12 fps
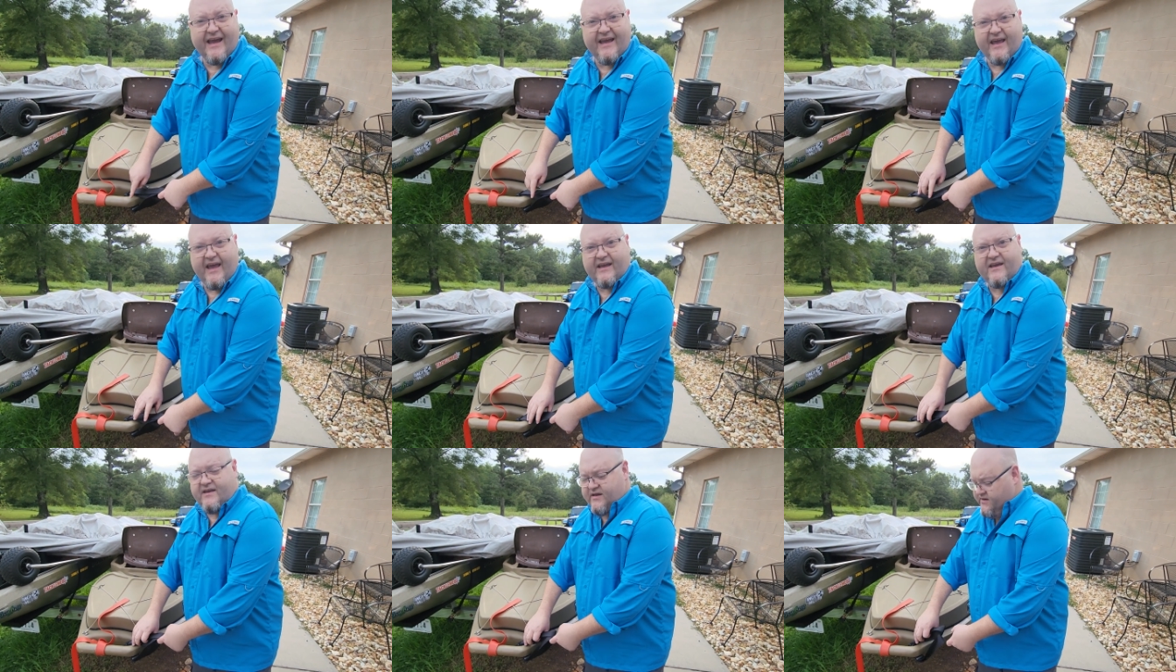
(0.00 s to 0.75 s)

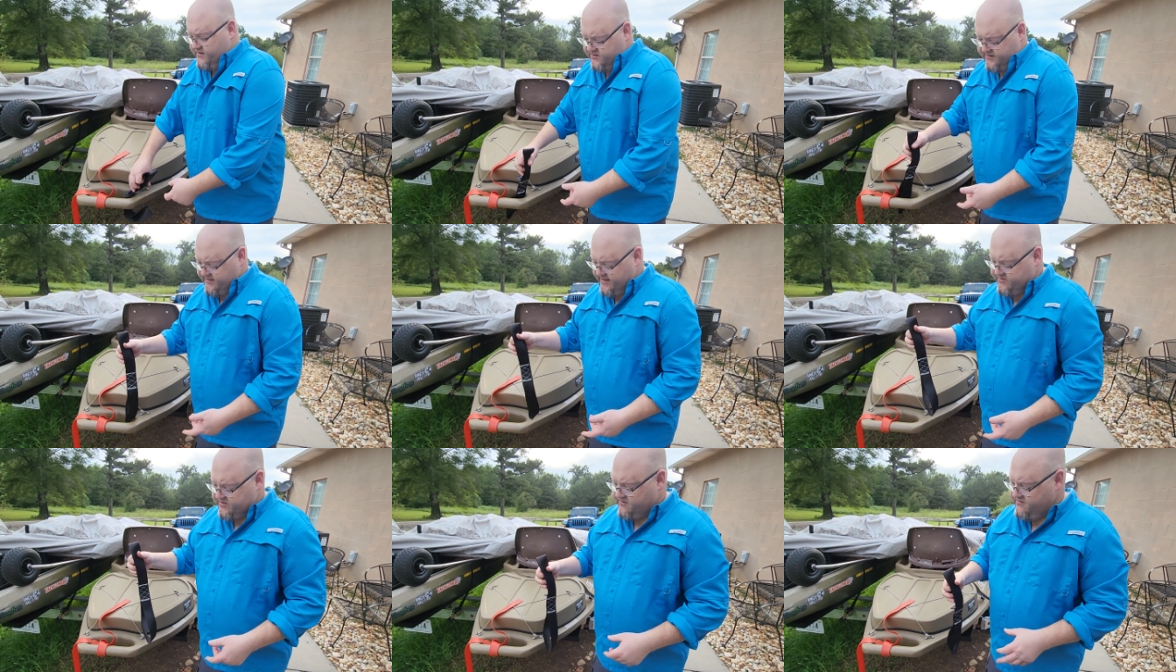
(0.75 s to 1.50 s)
kayak. just
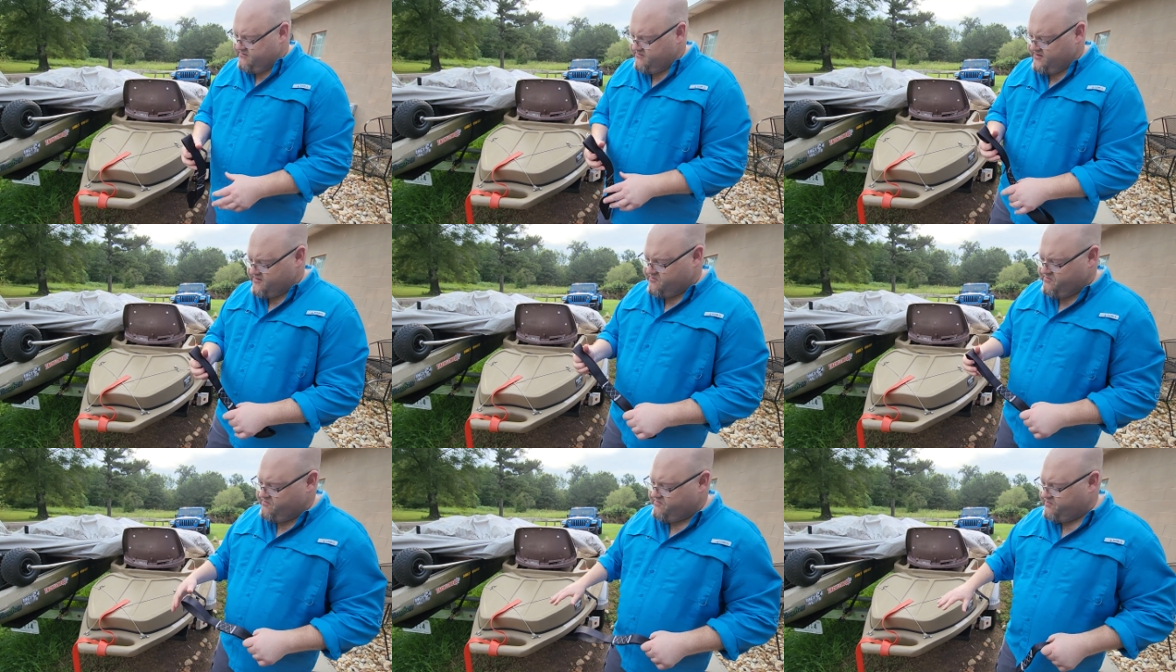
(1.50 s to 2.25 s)
keeps your, your
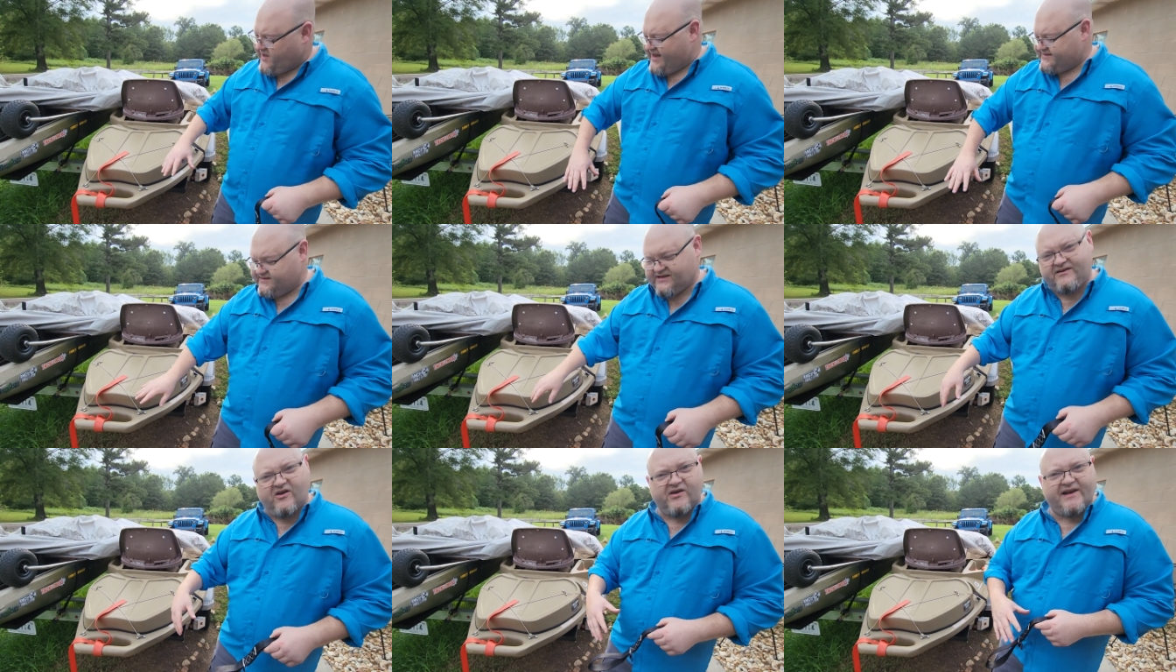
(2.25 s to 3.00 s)

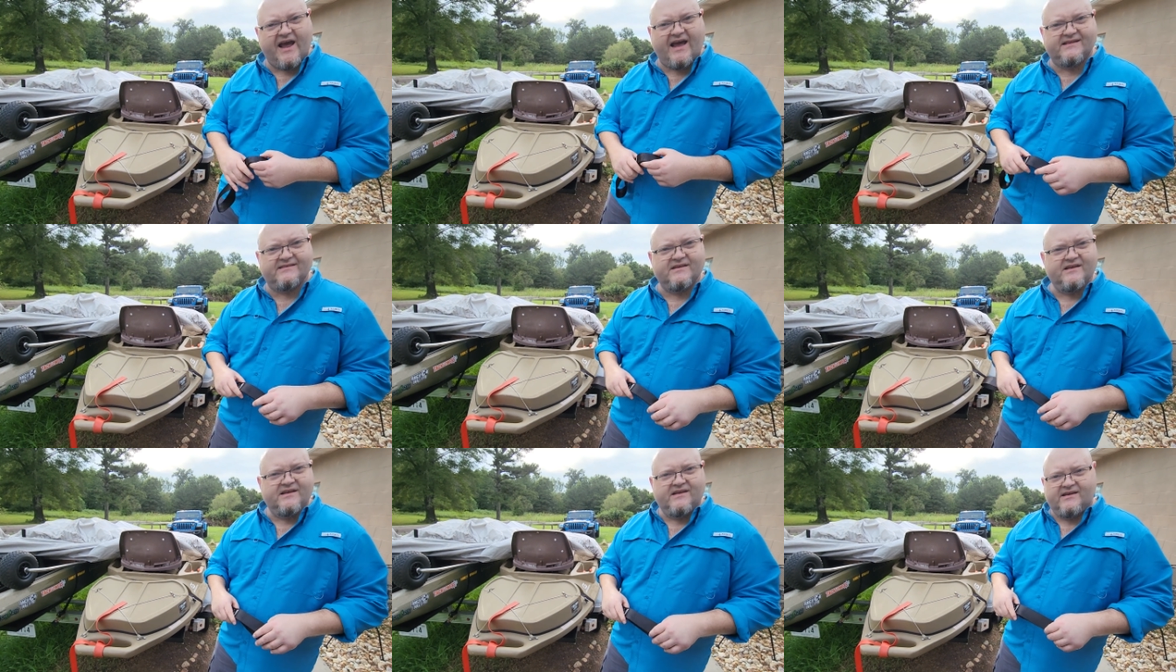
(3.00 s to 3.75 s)
plastic all nice
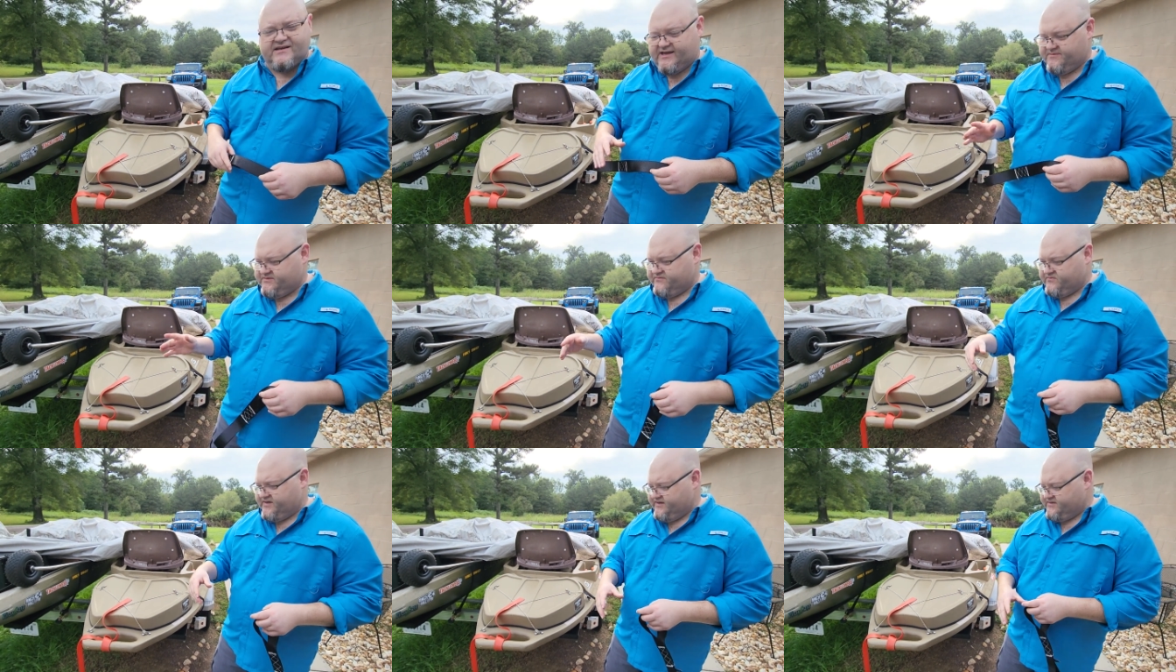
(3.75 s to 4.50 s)
and keeps it
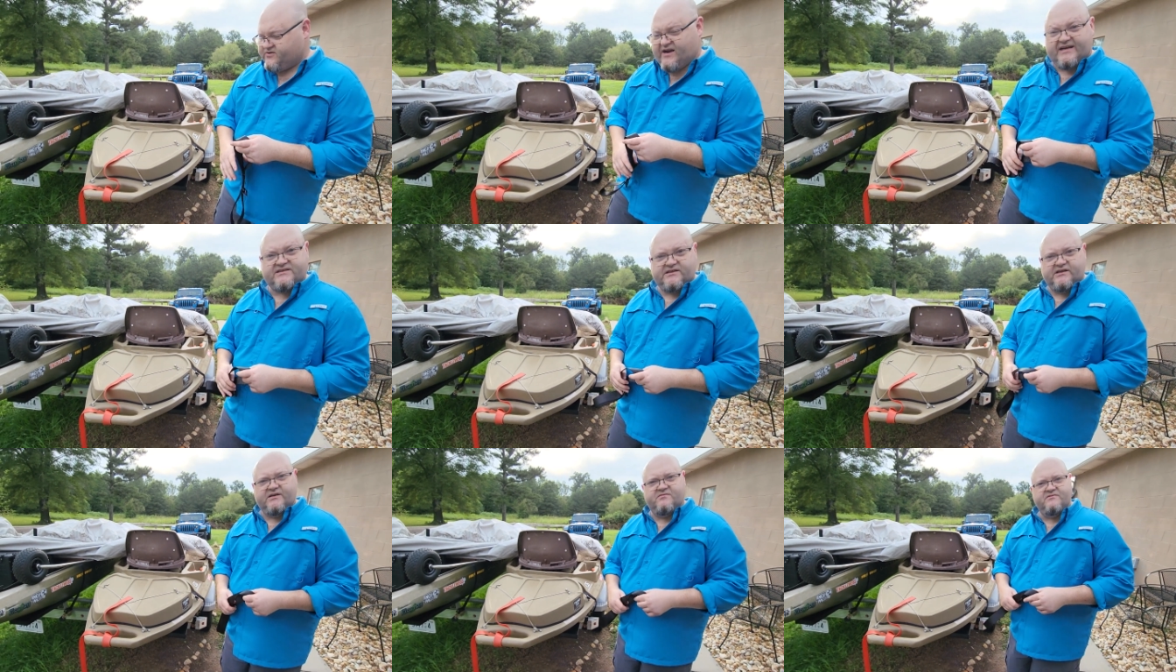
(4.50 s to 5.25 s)
from getting scratched up.